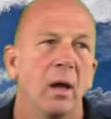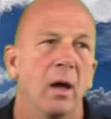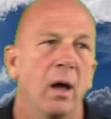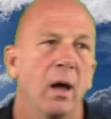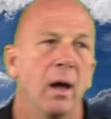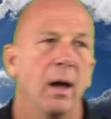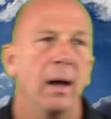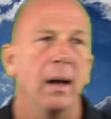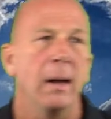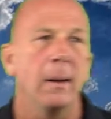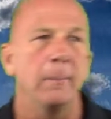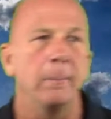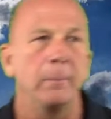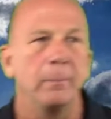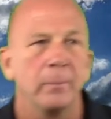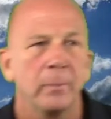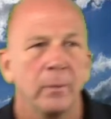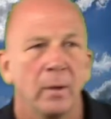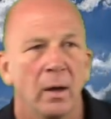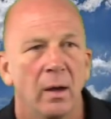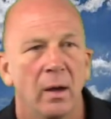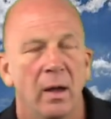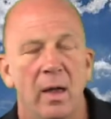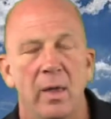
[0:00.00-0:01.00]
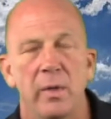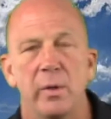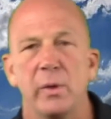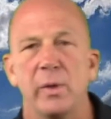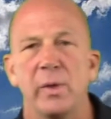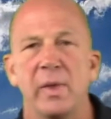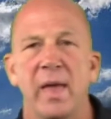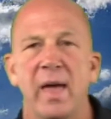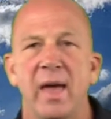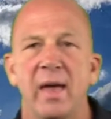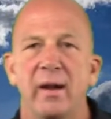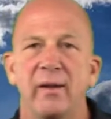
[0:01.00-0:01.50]
Um, other
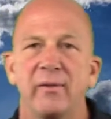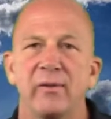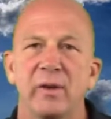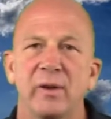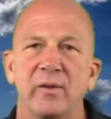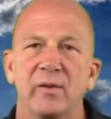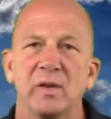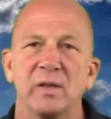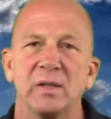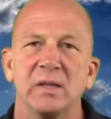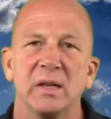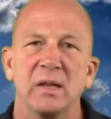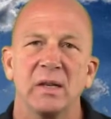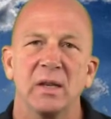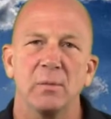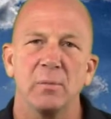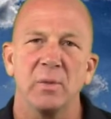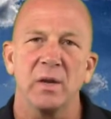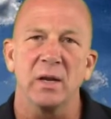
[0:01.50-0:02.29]
than that, I've never seen the